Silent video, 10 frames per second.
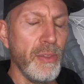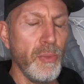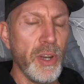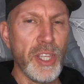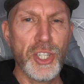
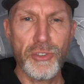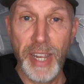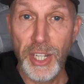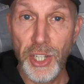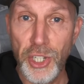one of the
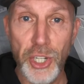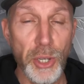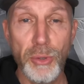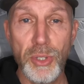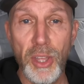strangest
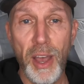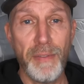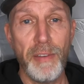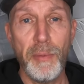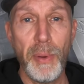shoes that I've
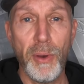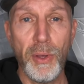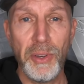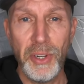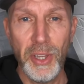ever put
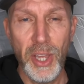on.